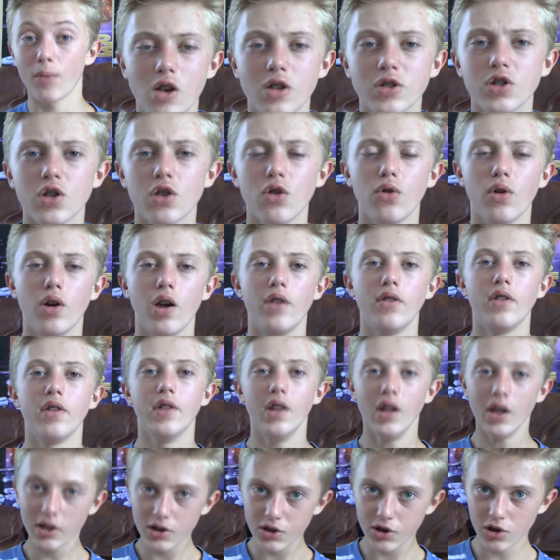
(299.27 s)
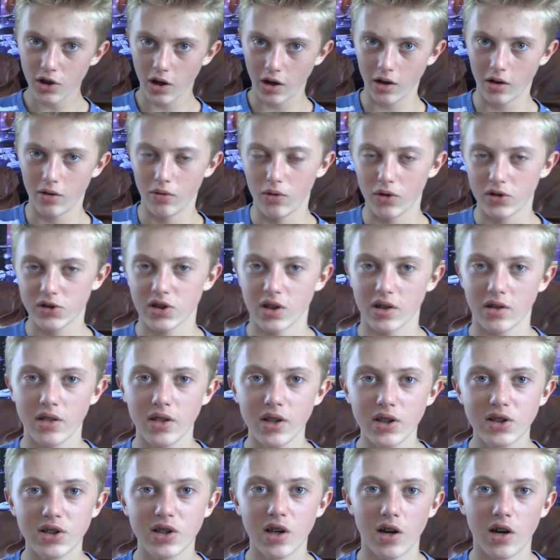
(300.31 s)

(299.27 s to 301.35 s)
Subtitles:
know. So in the next shot, it looks like this